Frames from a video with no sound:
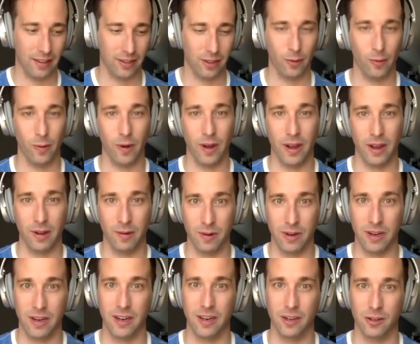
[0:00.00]
the way we
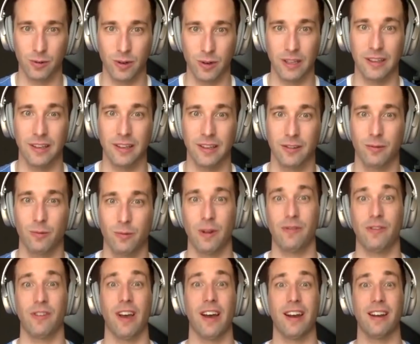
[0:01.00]
need to treat this. We've
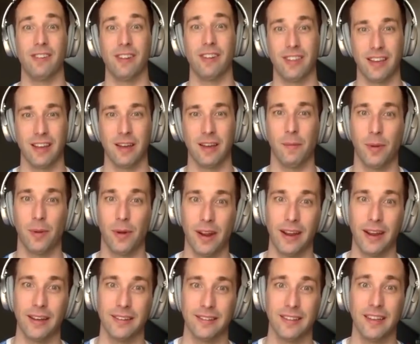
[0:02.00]
got everything in
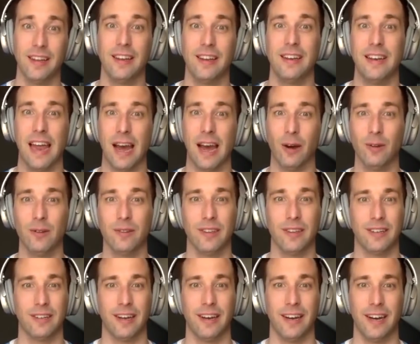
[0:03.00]
place. Now is the
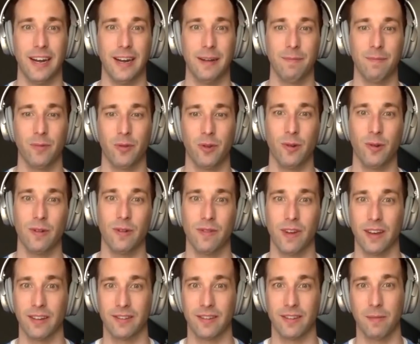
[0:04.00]
time to
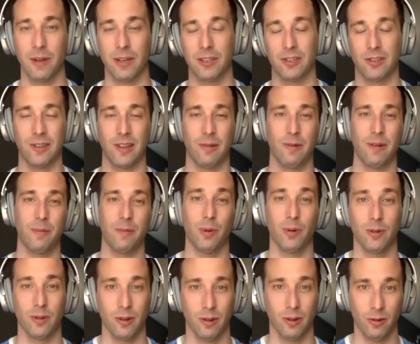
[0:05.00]
invest to make sure that we
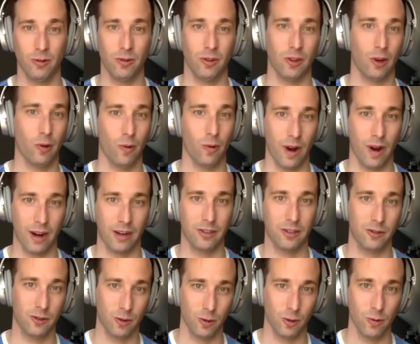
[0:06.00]
produce the correct
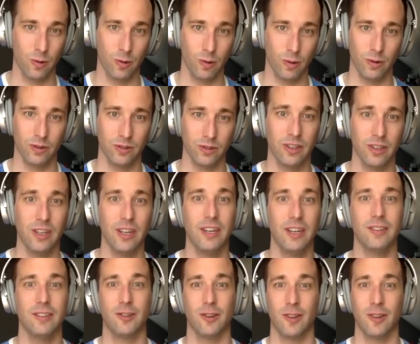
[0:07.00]
tools
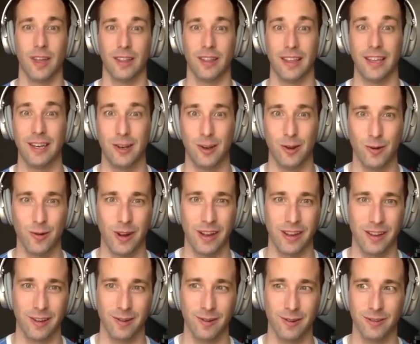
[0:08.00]
so that they do get
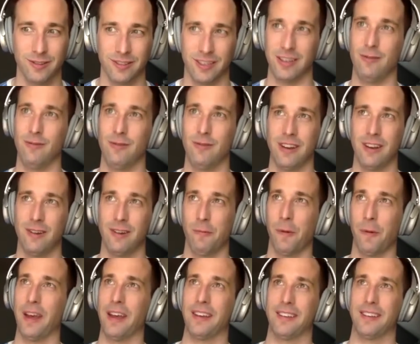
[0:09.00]
used and you didn't
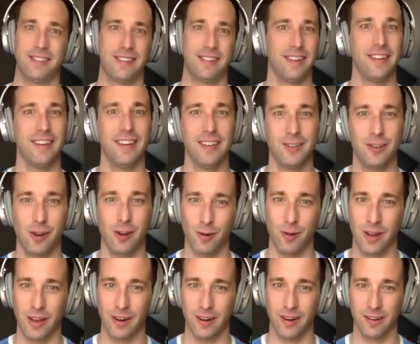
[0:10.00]
waste
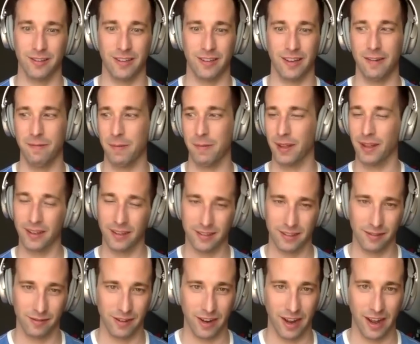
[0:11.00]
2 years and
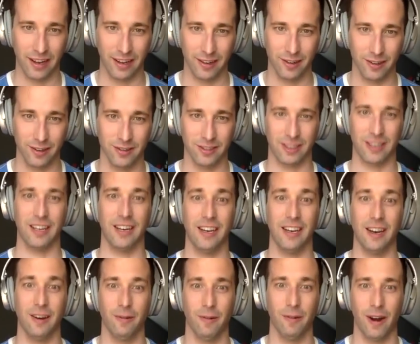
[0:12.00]
millions of dollars getting
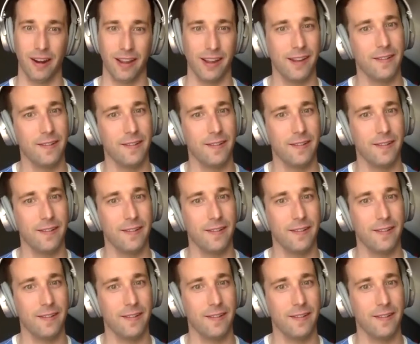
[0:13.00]
it ready.